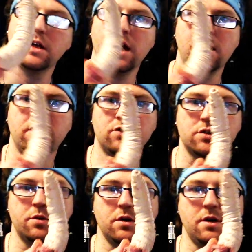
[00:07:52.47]
and I've just
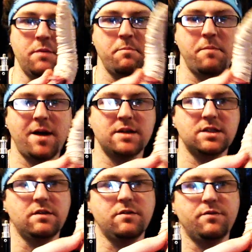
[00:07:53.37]
put a
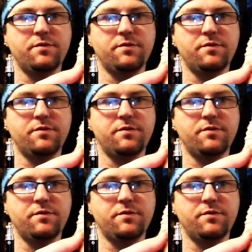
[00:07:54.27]
massive